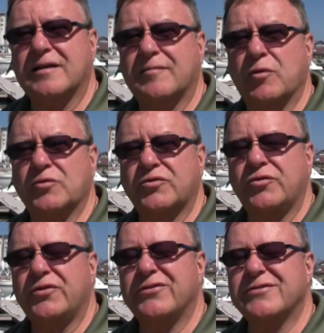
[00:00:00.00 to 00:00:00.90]
About
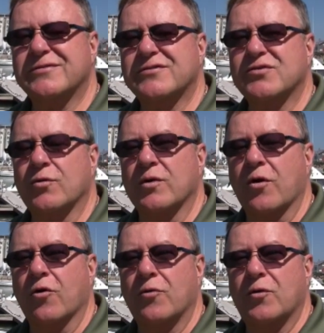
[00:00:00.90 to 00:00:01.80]
2 years or so
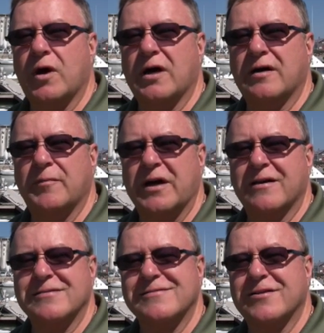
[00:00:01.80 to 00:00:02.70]
ago, my
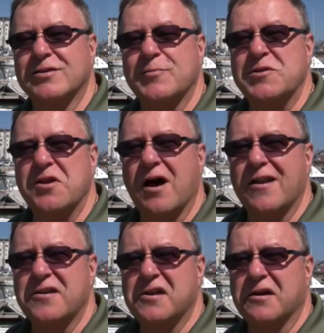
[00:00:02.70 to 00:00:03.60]
cousin's husband
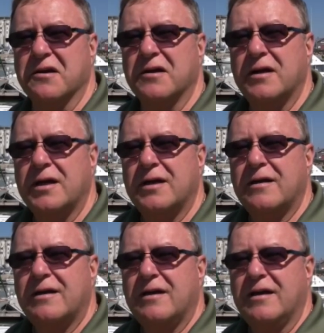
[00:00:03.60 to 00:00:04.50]
Don Neer
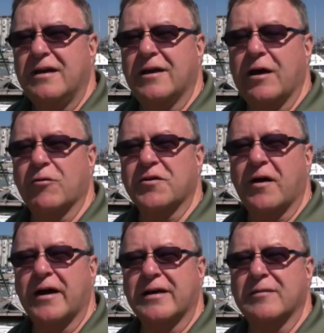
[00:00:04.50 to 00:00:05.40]
and I were
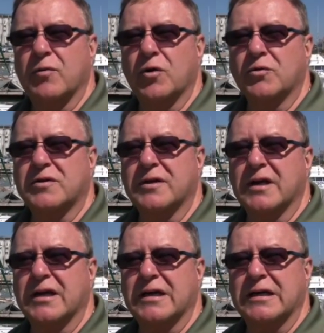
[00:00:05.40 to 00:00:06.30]
talking about
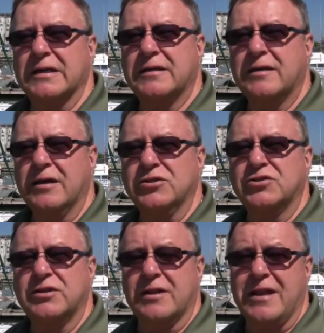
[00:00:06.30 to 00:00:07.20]

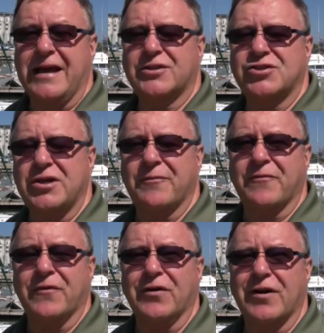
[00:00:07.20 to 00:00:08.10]
the next ship
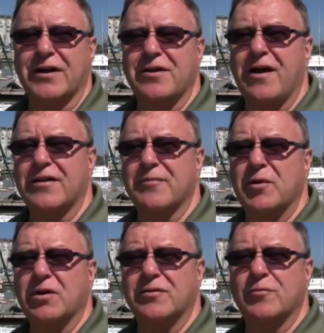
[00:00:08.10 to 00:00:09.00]
for Don to
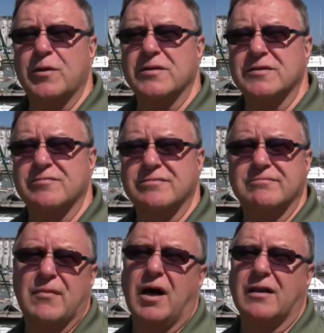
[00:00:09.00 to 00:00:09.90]
build with his
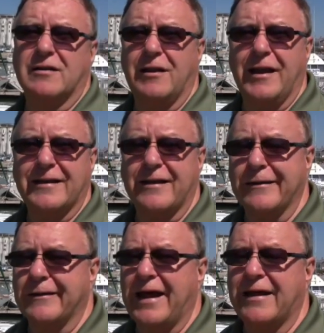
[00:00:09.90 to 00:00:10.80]
model
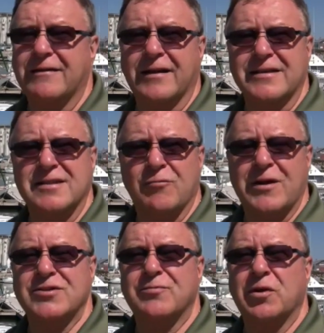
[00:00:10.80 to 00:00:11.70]
collecting and that. And I said,
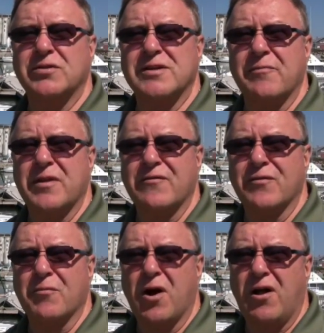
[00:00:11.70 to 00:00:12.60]
why don't you build something
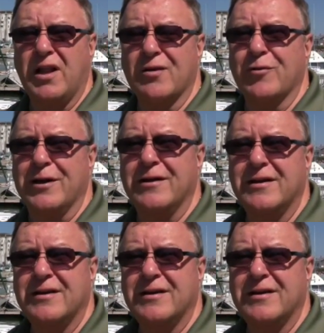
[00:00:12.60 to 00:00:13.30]
from Collingwood